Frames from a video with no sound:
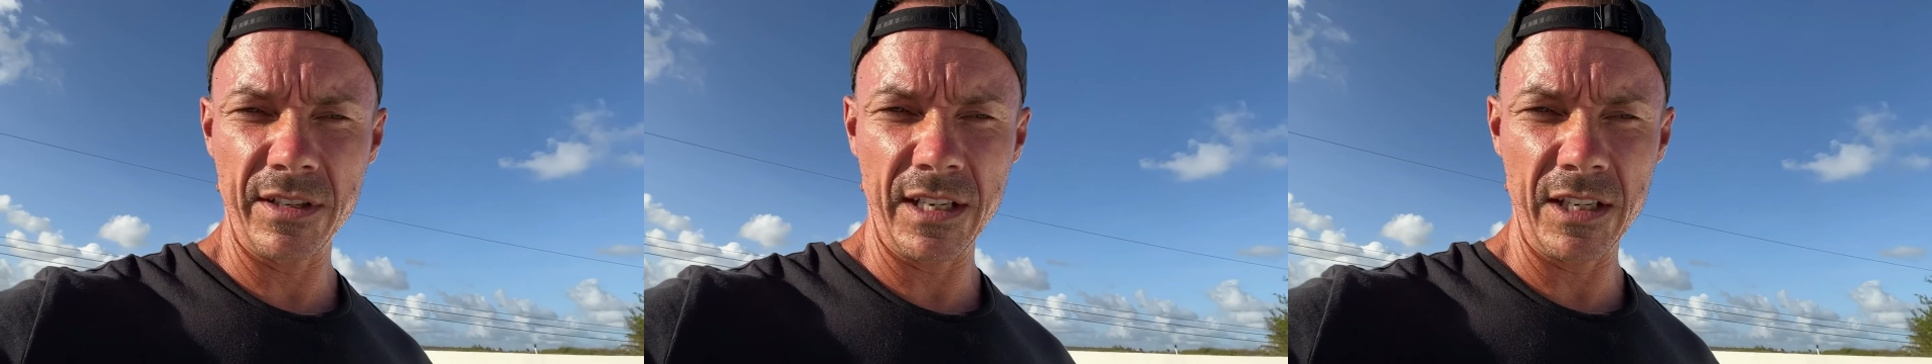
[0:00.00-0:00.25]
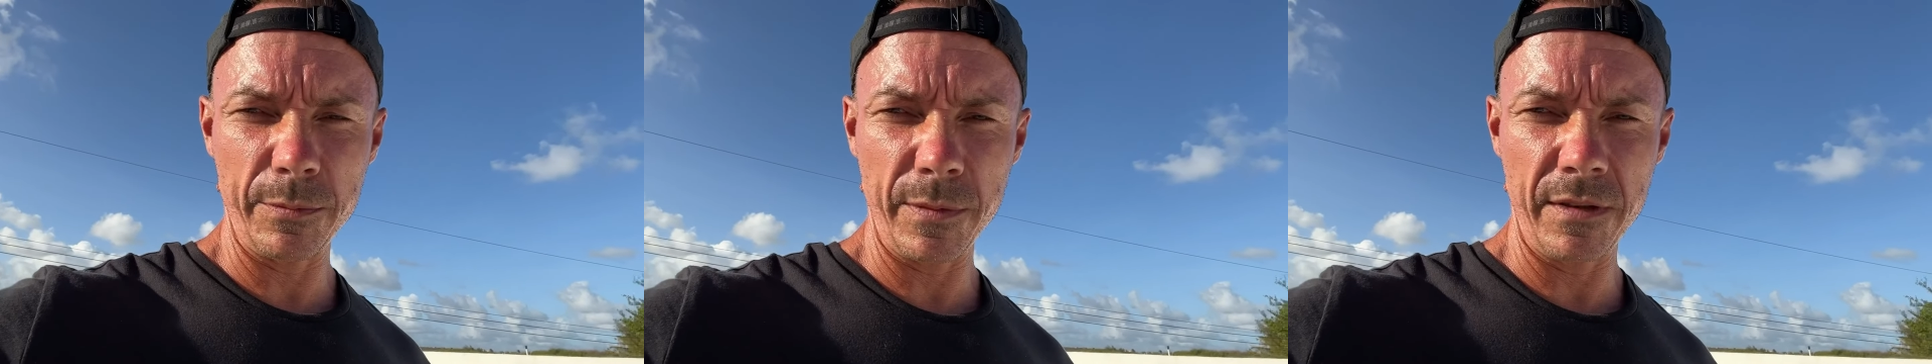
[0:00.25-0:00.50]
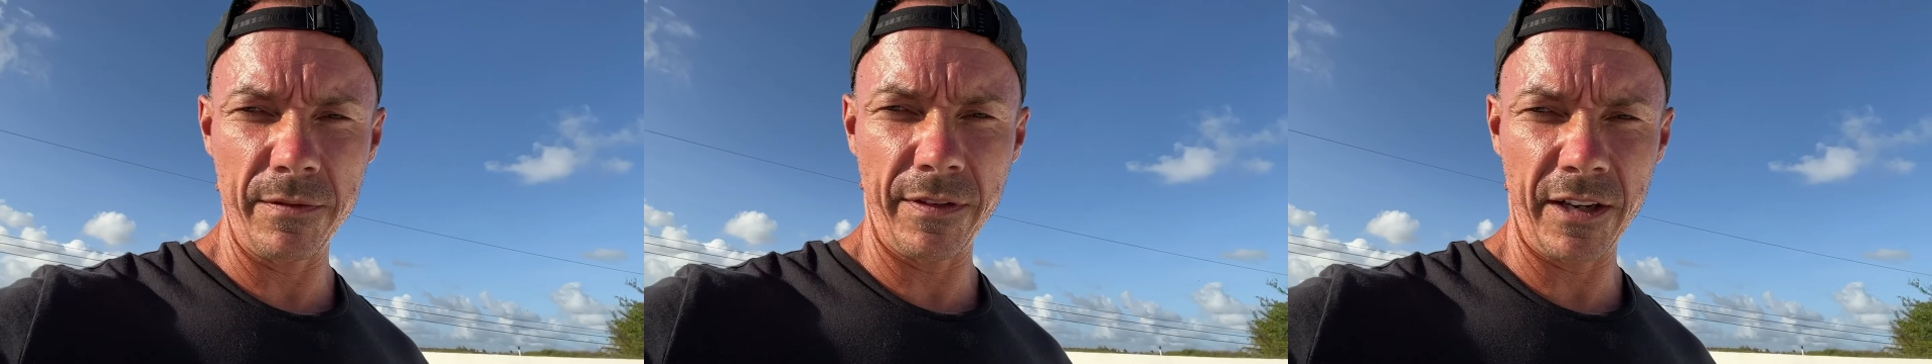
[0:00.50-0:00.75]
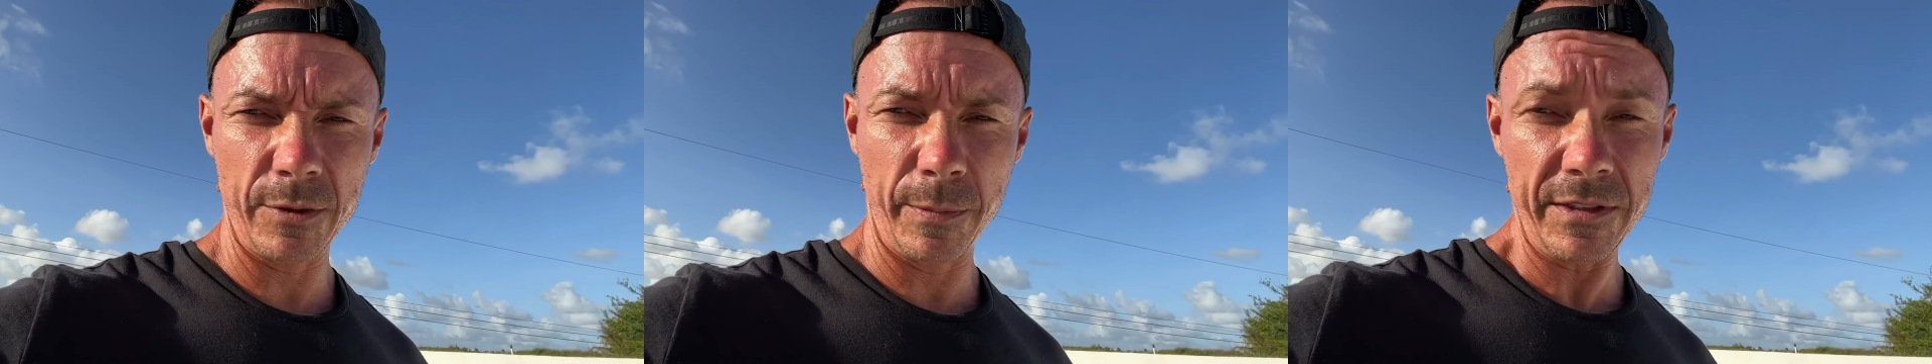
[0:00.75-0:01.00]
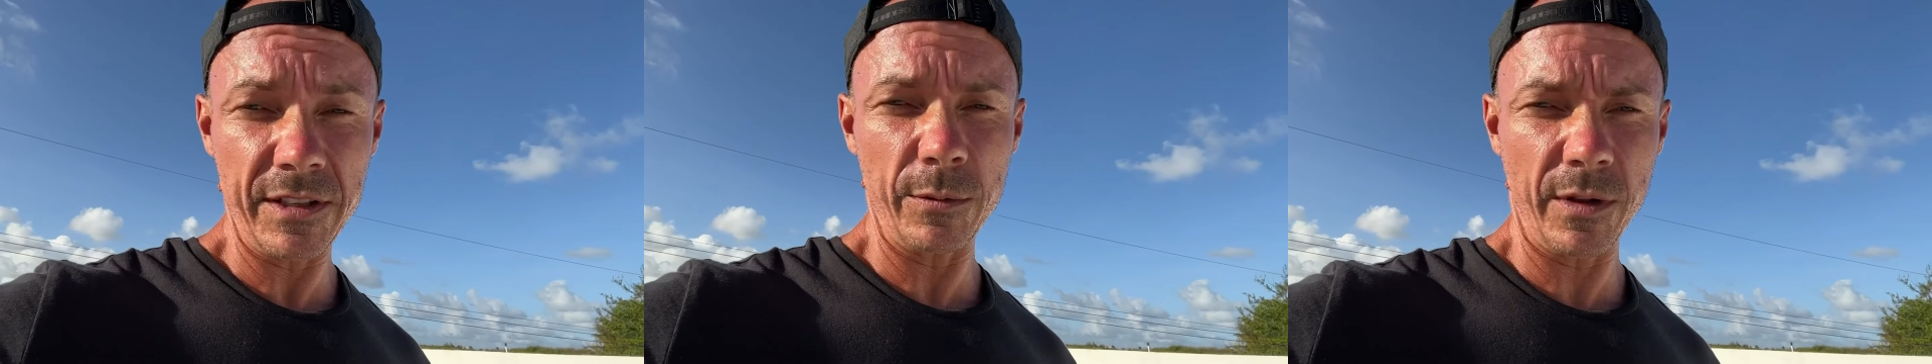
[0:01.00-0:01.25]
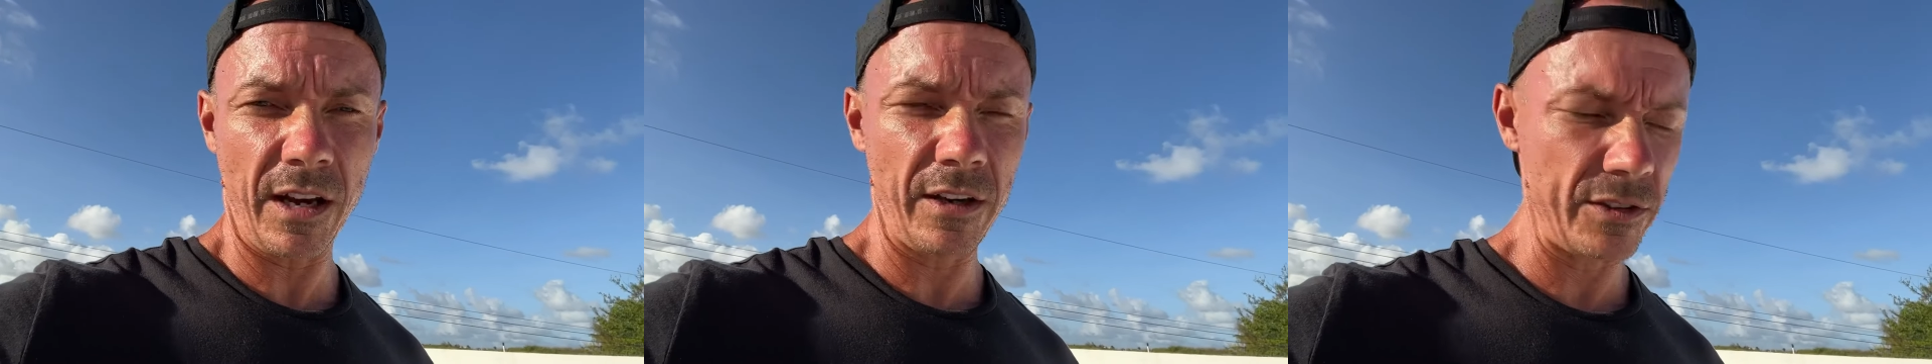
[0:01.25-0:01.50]
and gives me flexibility
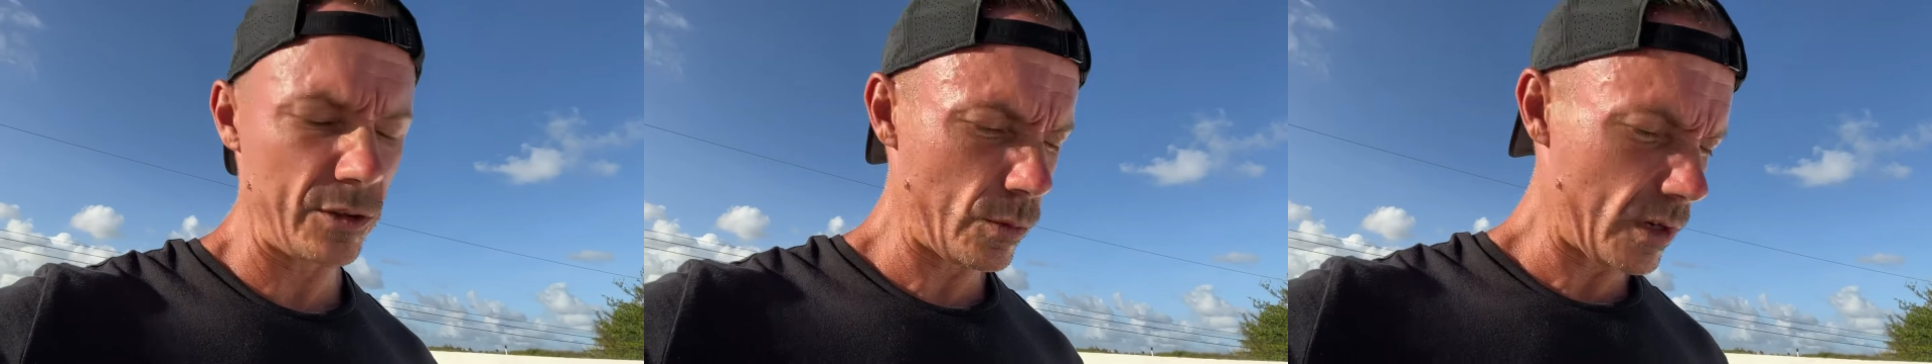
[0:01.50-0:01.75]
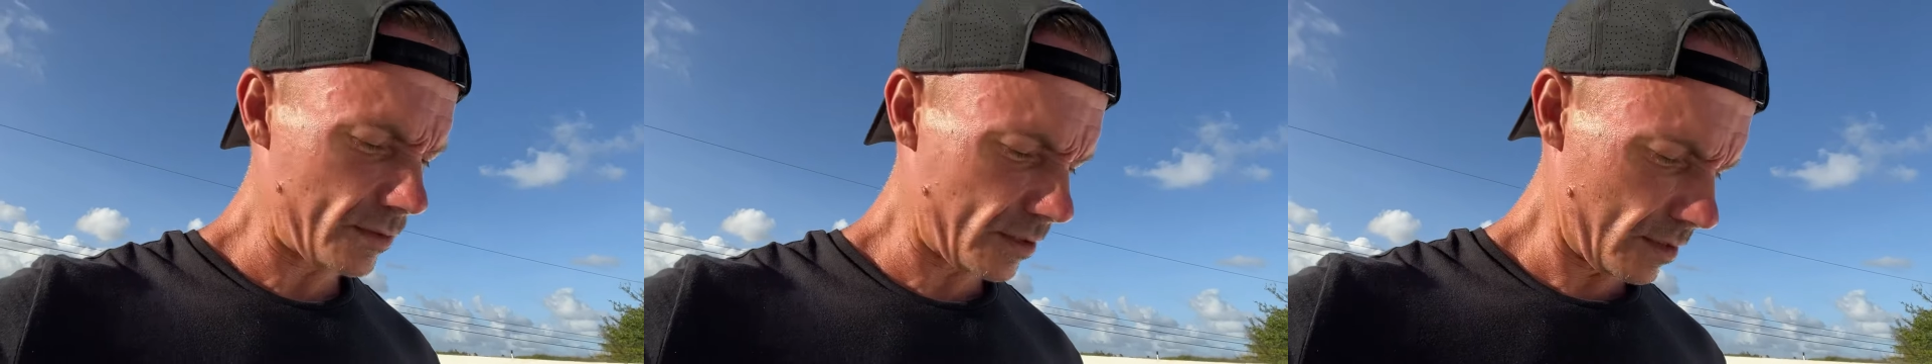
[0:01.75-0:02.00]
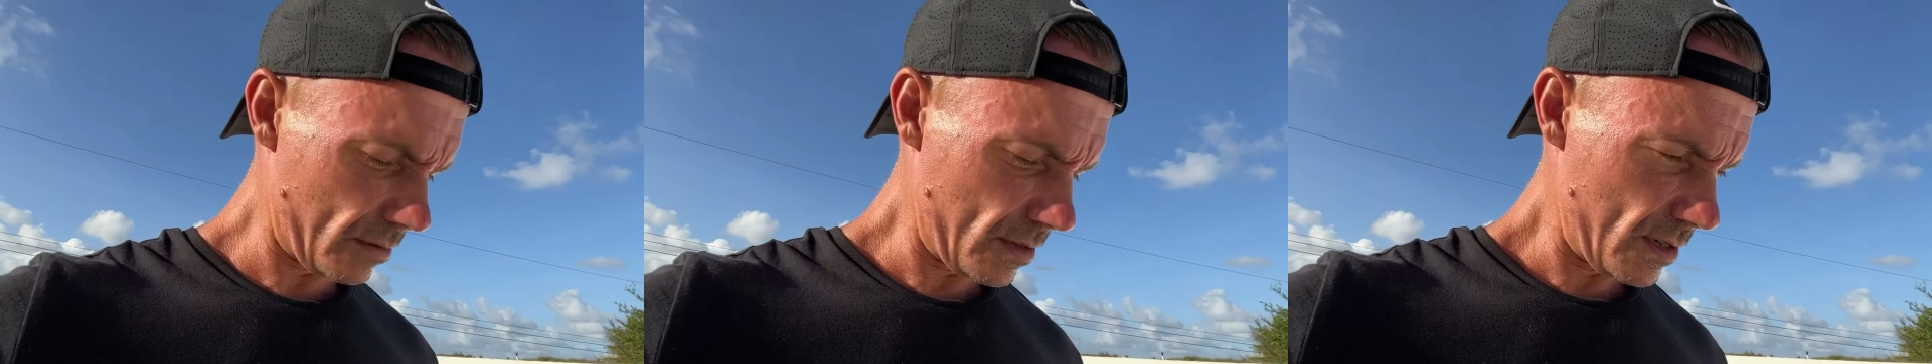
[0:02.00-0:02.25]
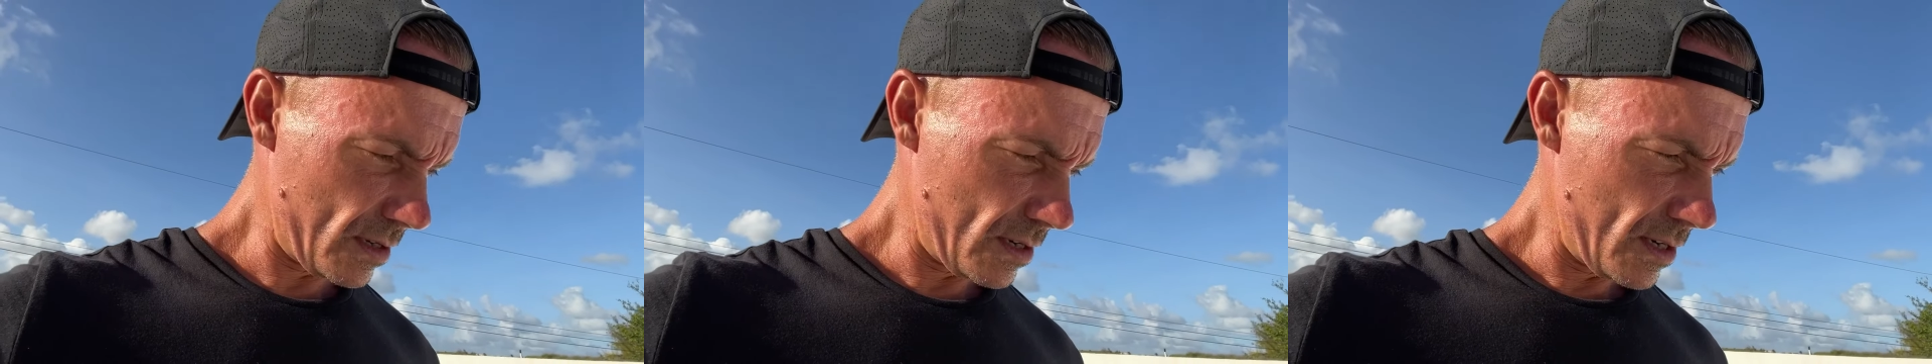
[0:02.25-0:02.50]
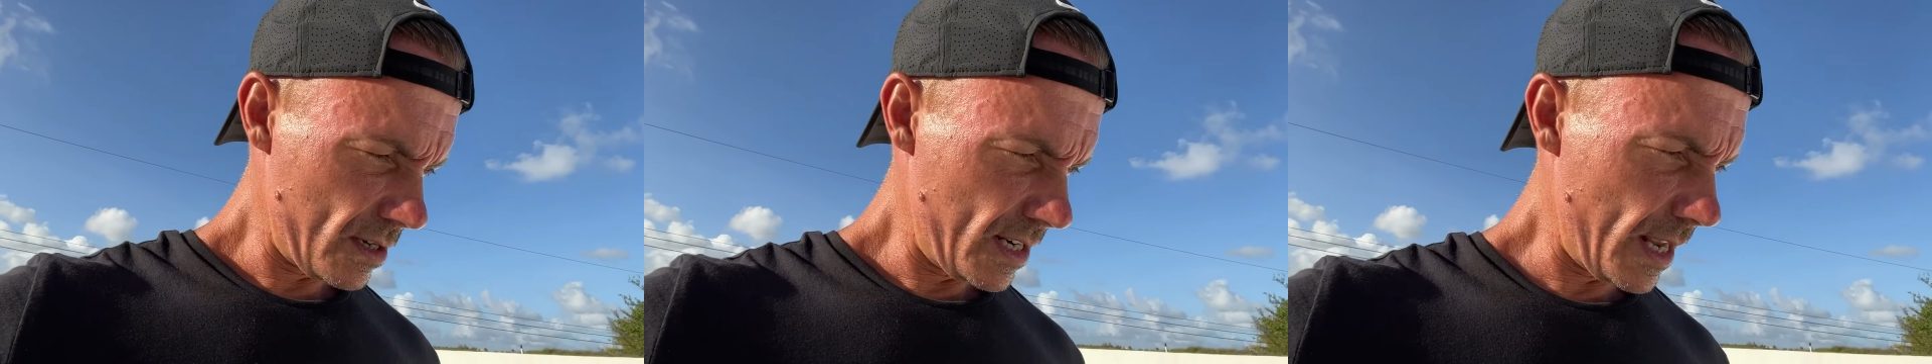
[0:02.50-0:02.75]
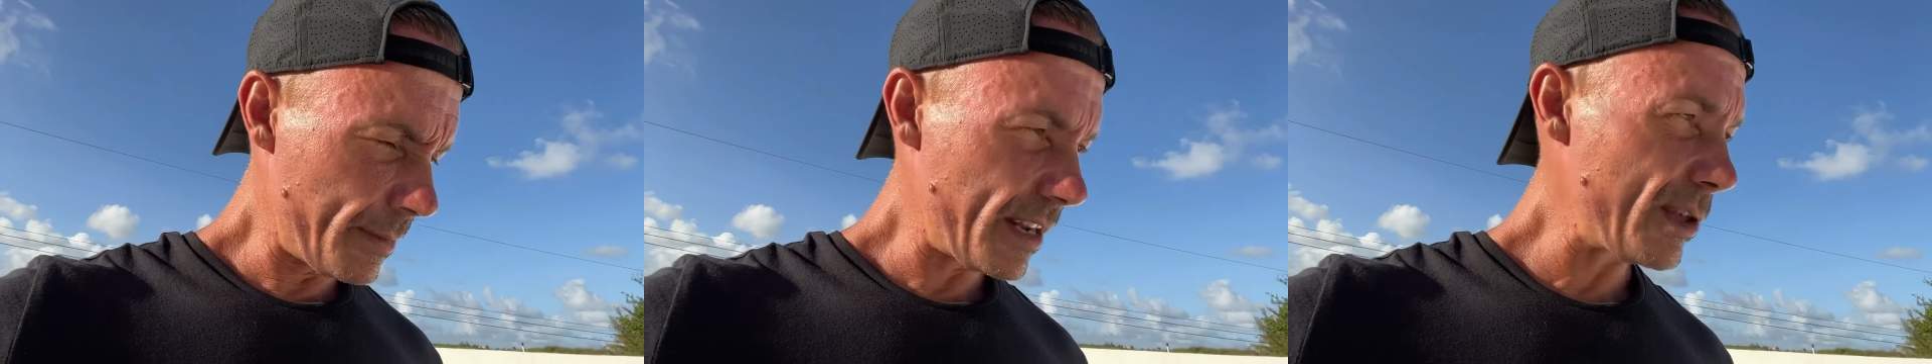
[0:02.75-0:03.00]
with colours as well. So
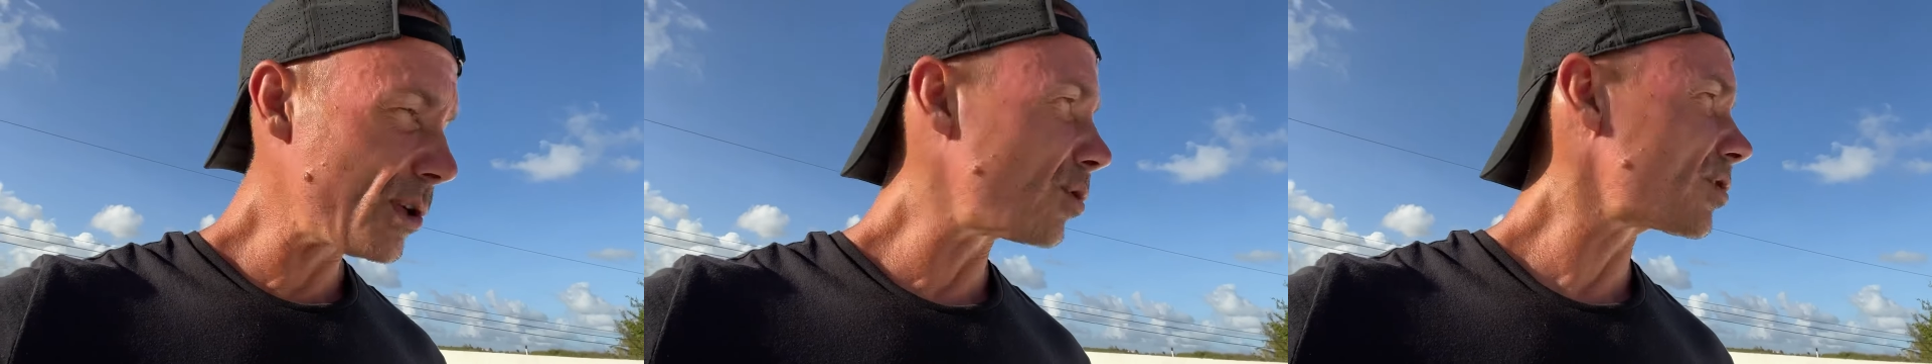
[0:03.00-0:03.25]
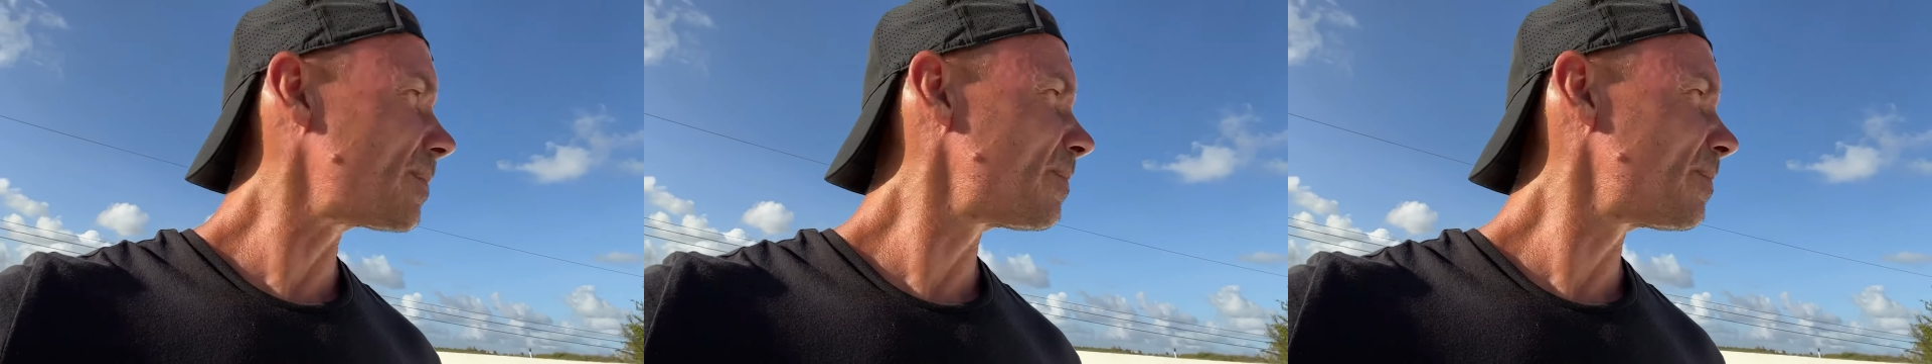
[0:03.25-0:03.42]
let me know your thoughts.